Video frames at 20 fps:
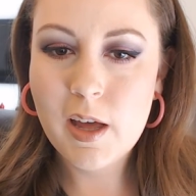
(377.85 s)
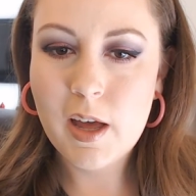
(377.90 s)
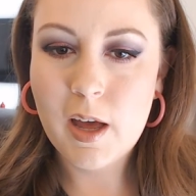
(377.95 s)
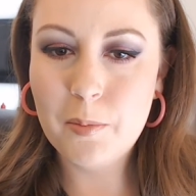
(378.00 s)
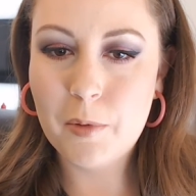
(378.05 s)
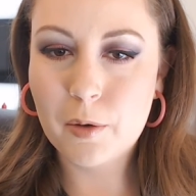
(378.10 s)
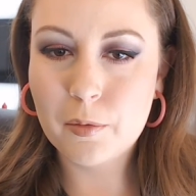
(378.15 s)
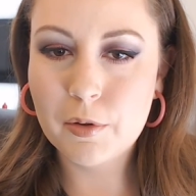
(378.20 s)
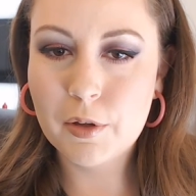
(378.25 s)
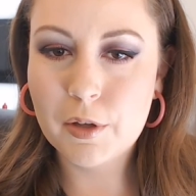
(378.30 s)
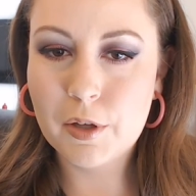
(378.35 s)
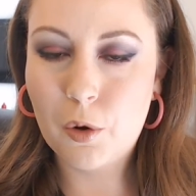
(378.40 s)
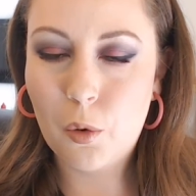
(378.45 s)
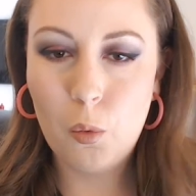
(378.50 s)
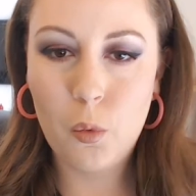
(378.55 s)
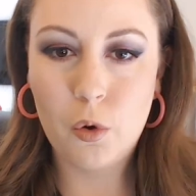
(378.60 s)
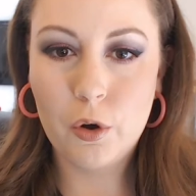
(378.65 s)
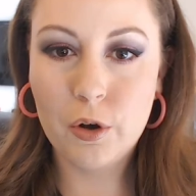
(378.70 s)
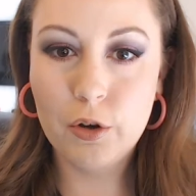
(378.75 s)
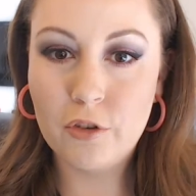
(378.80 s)
I'm not really going to
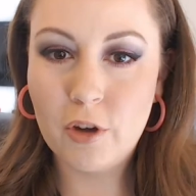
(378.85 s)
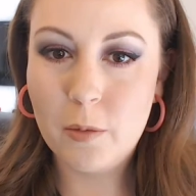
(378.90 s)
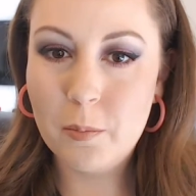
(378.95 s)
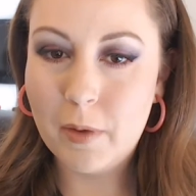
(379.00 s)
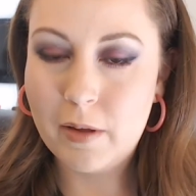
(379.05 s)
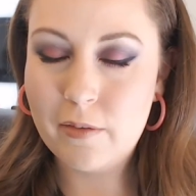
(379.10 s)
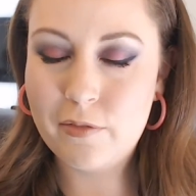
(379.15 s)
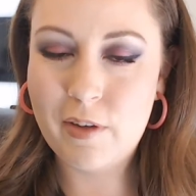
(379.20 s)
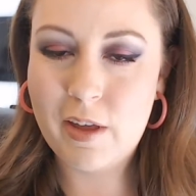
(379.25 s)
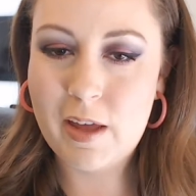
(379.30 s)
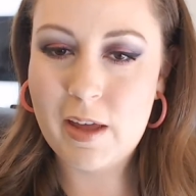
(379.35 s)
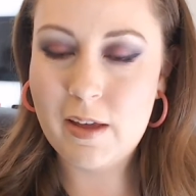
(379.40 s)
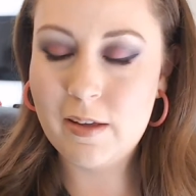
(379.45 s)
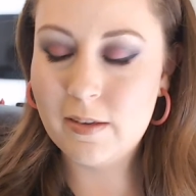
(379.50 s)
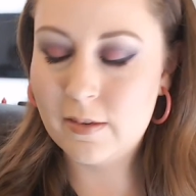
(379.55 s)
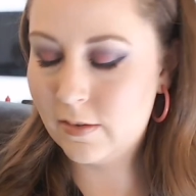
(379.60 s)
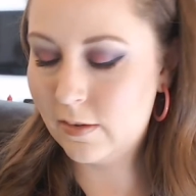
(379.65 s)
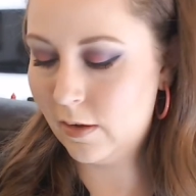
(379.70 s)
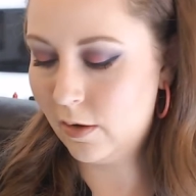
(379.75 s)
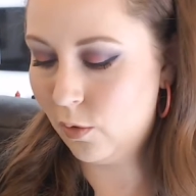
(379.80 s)
orange up my
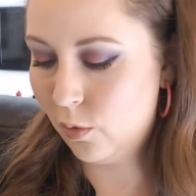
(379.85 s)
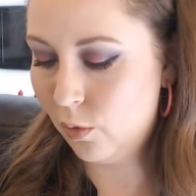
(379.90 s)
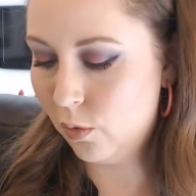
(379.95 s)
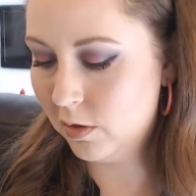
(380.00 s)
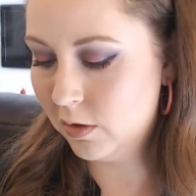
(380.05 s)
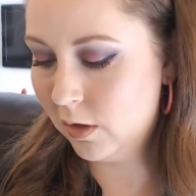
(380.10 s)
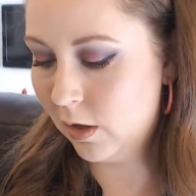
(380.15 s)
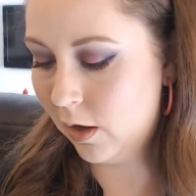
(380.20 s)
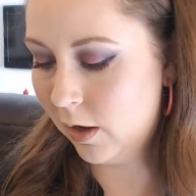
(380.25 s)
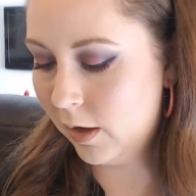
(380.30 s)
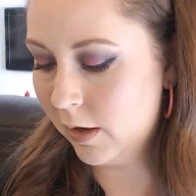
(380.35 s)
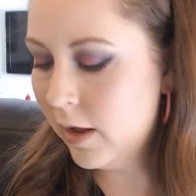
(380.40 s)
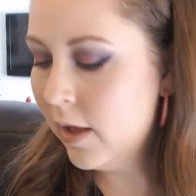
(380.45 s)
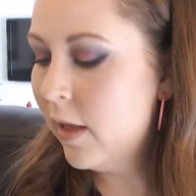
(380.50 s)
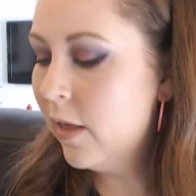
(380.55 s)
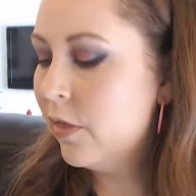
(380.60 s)
face a whole lot.